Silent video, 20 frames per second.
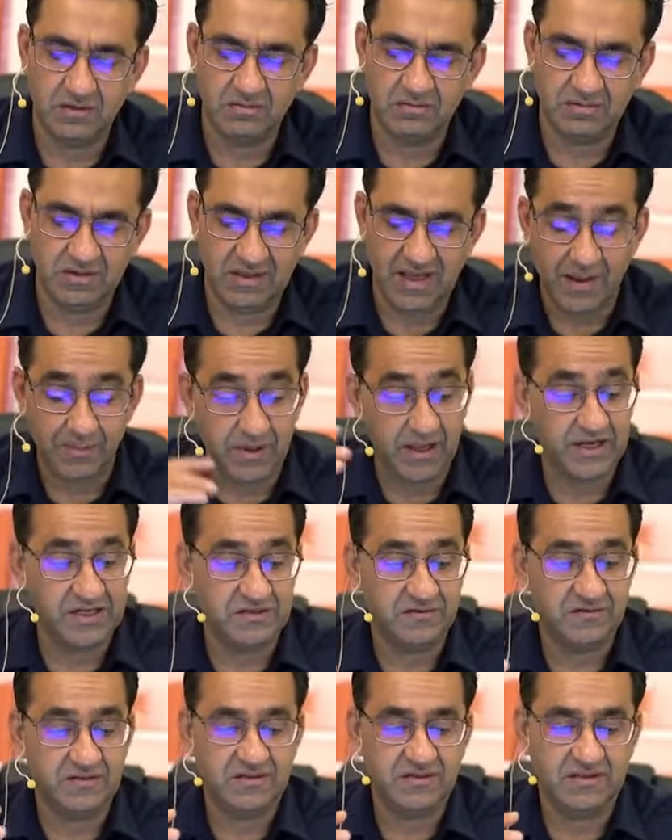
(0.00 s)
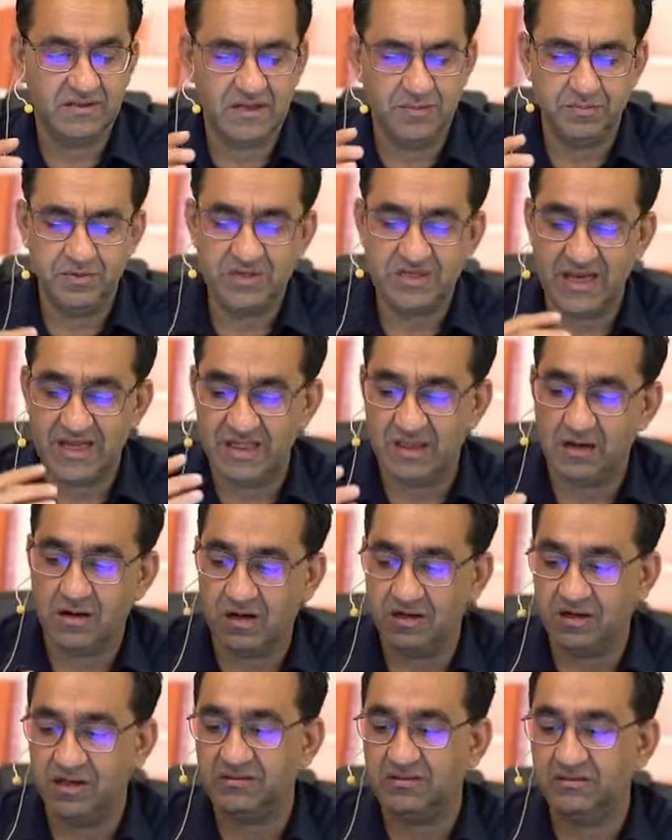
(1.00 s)
the application of SuccessCompass in the
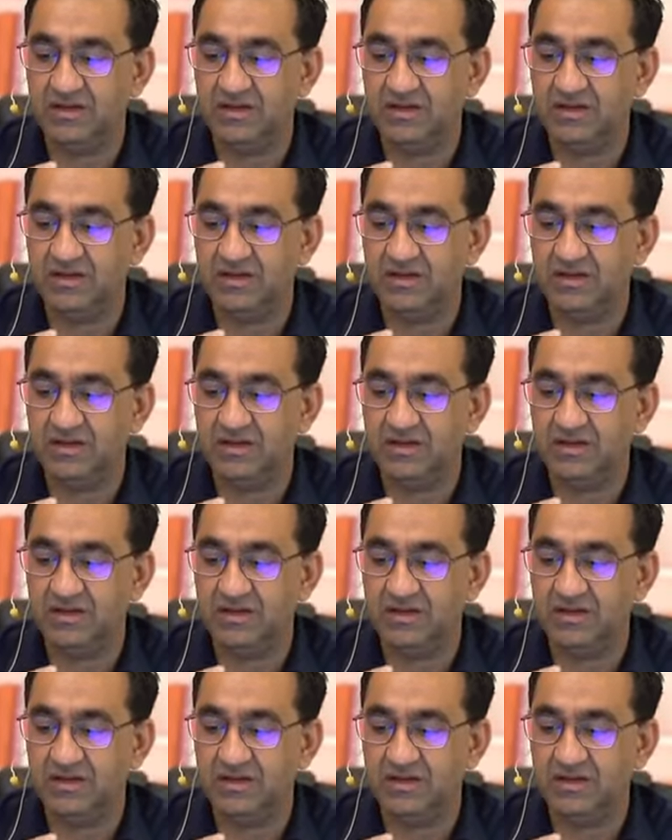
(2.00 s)
context of the